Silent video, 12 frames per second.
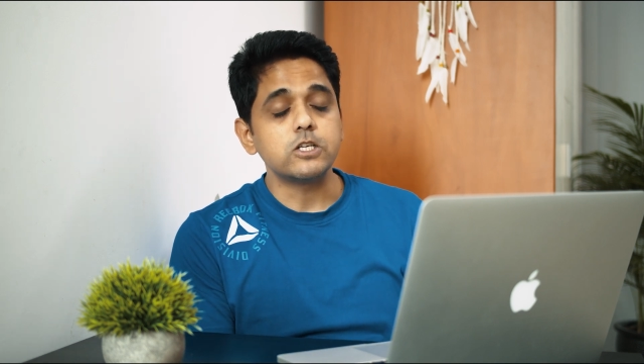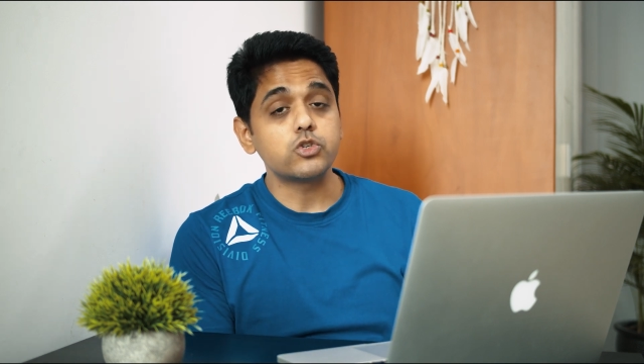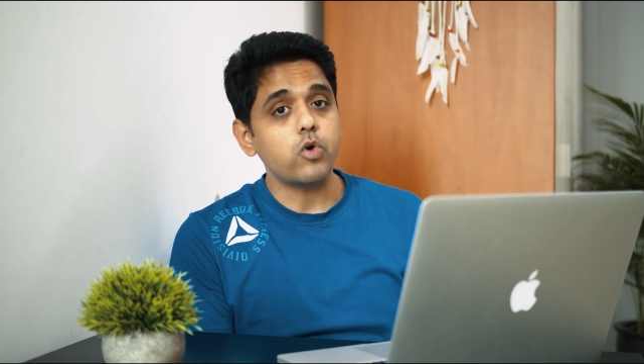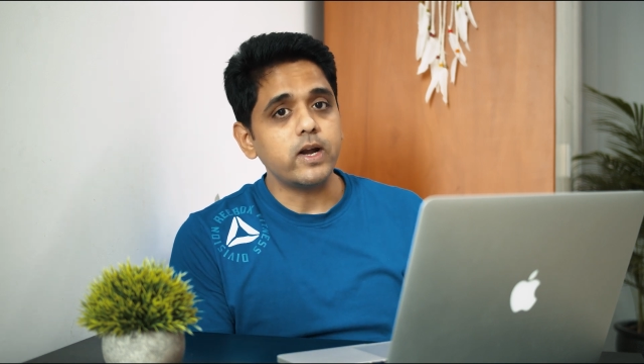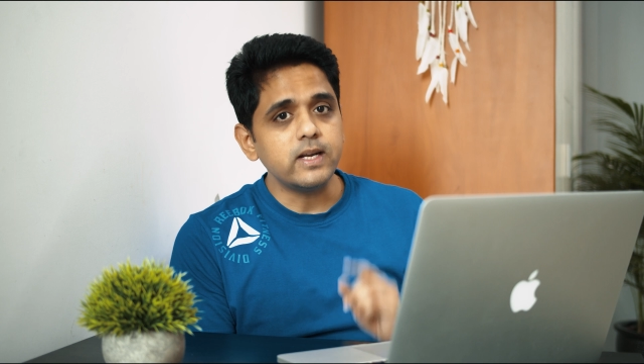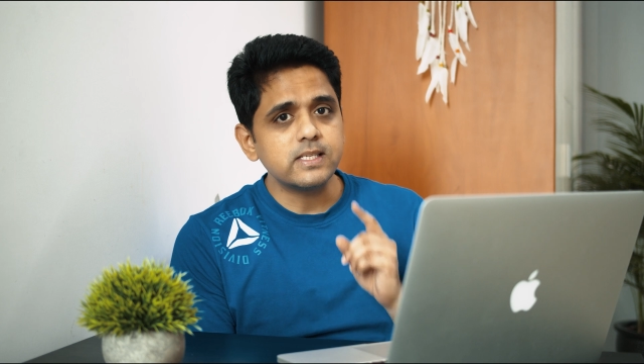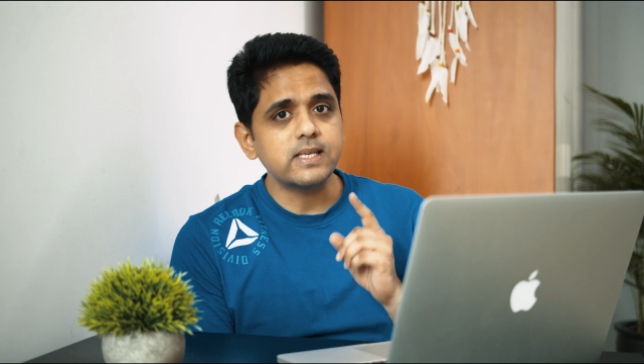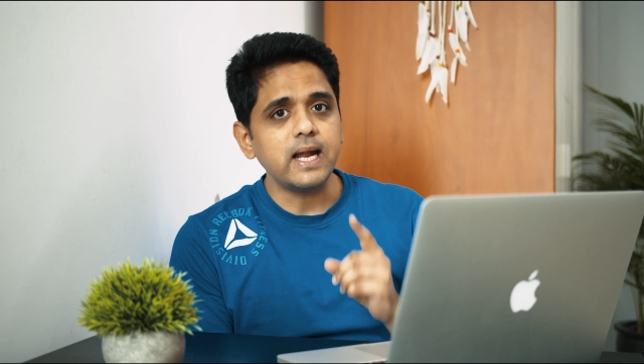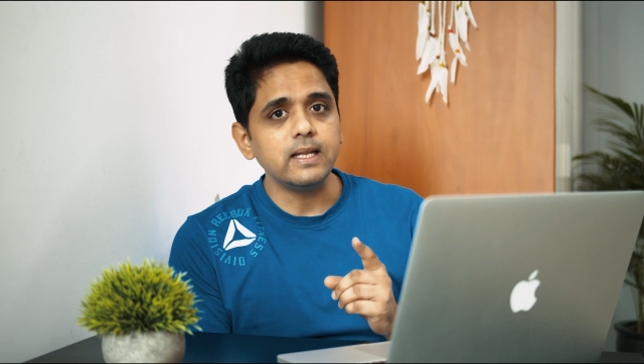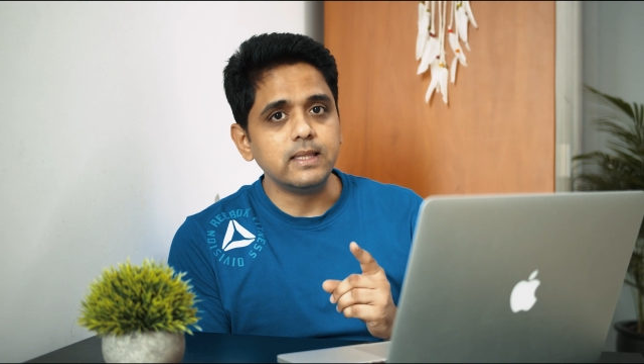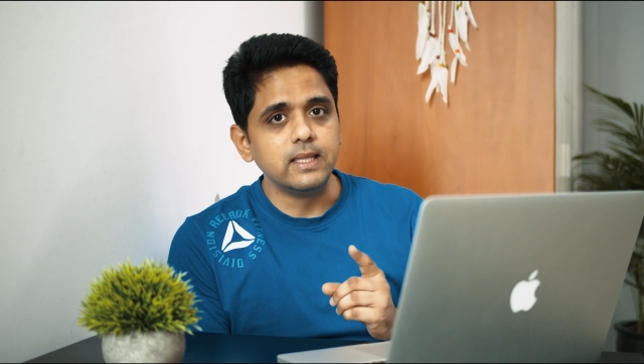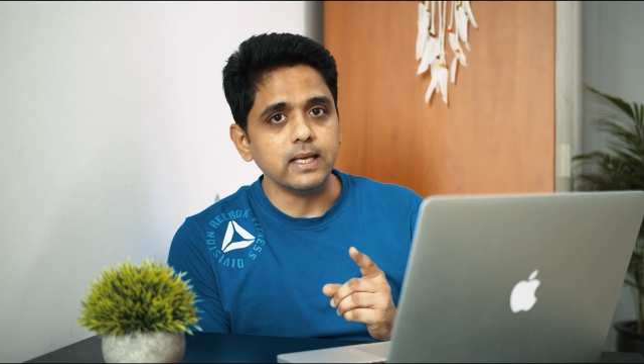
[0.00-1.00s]
To
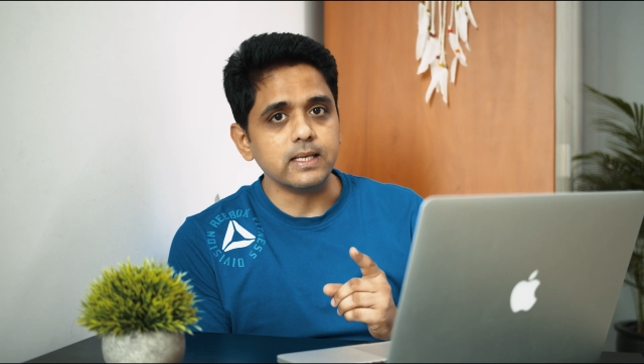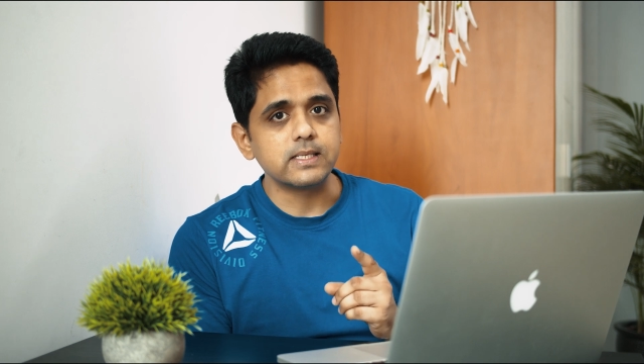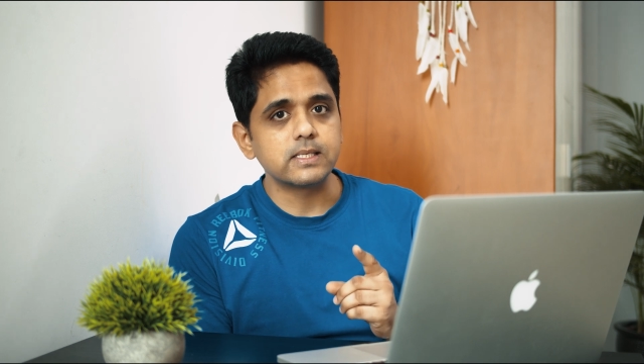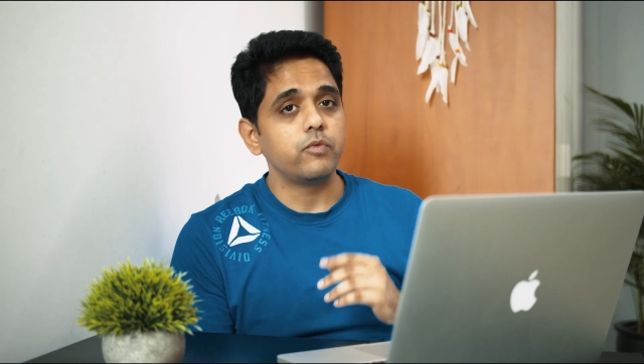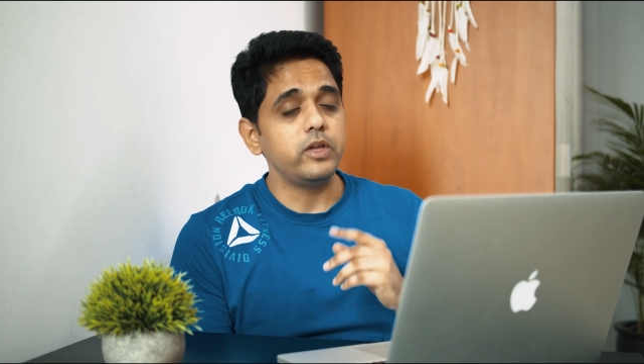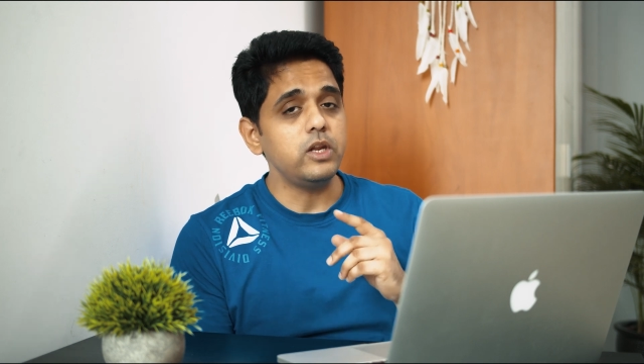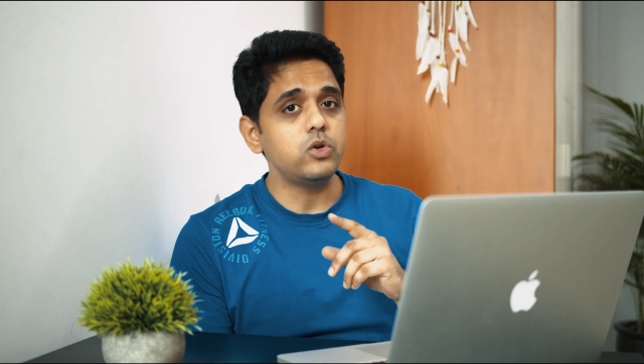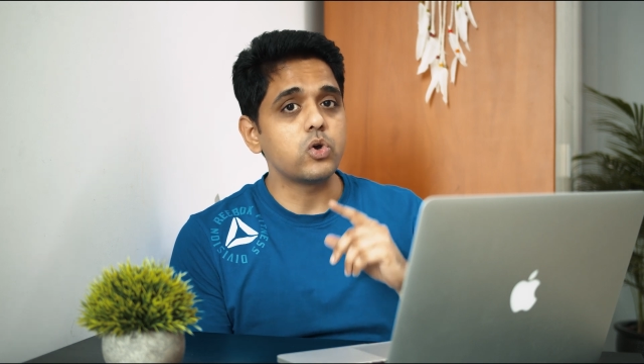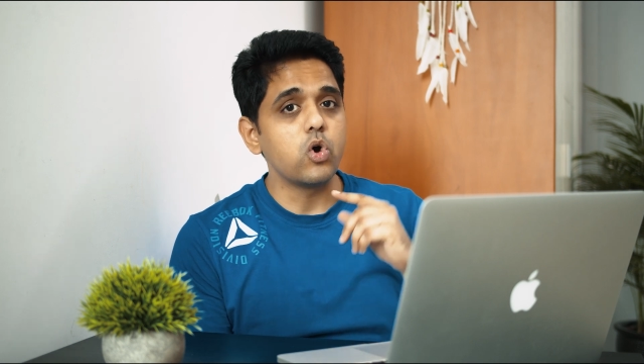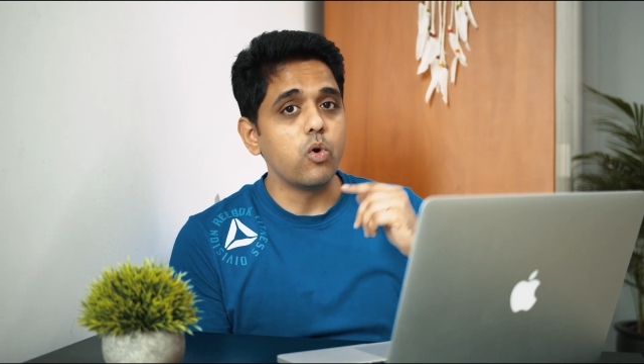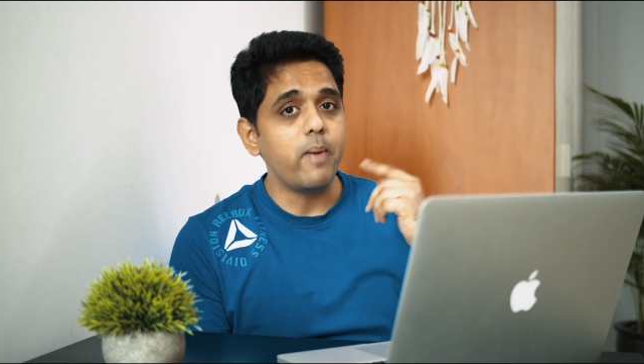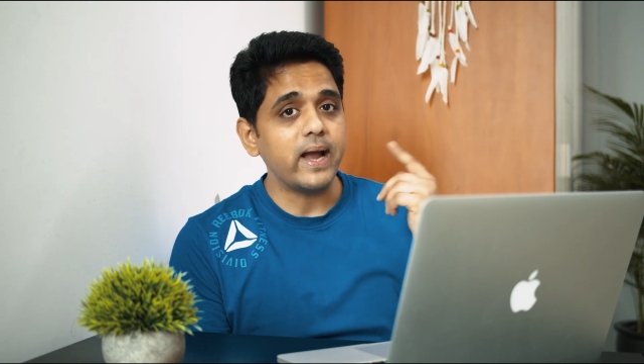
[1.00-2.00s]
understand this, we need to
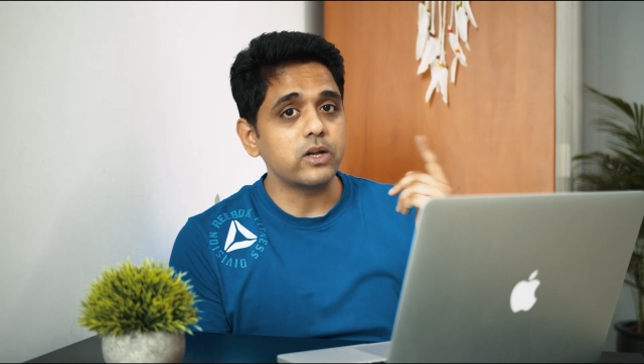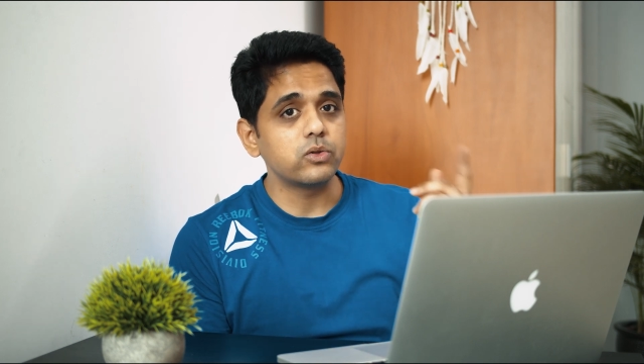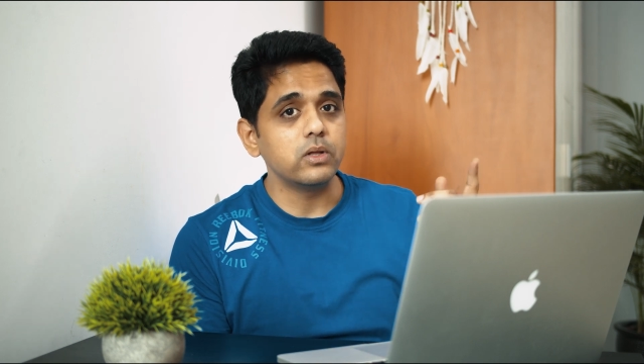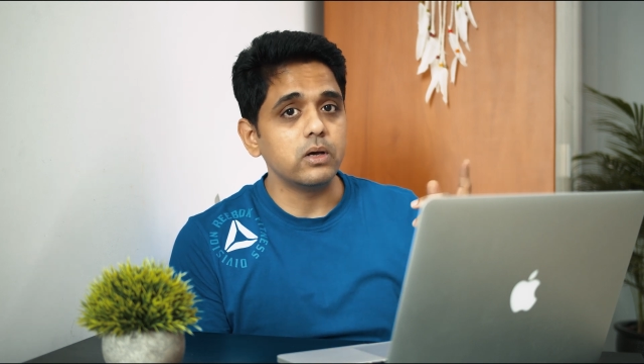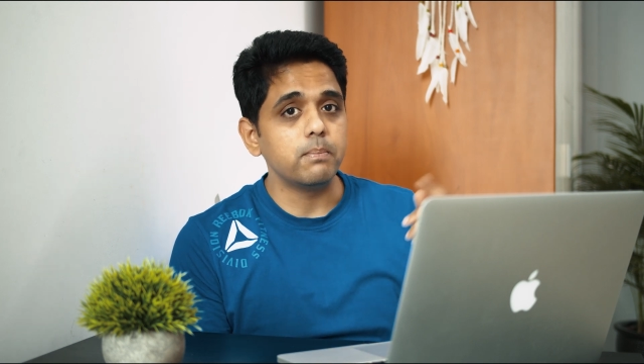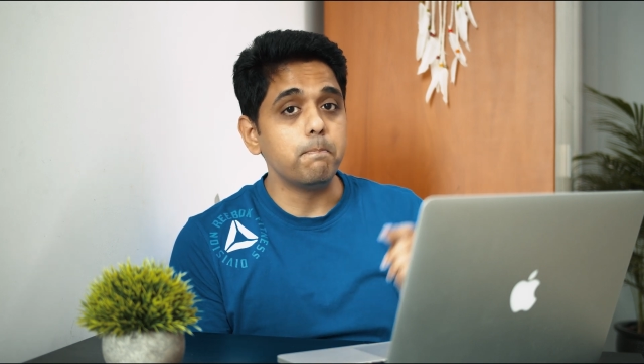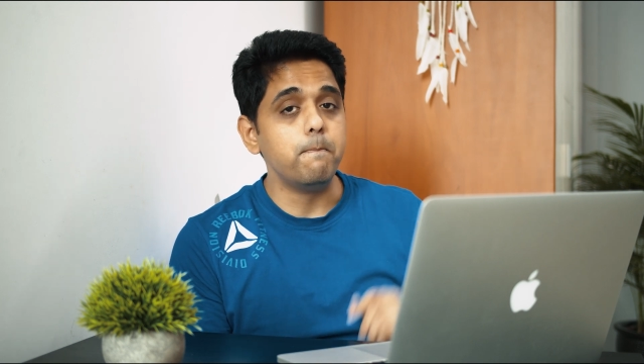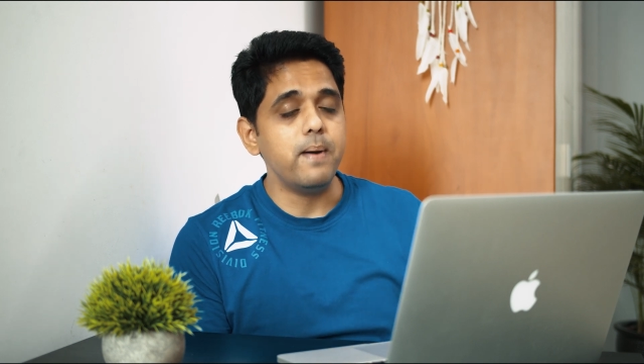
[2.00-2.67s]
go back to the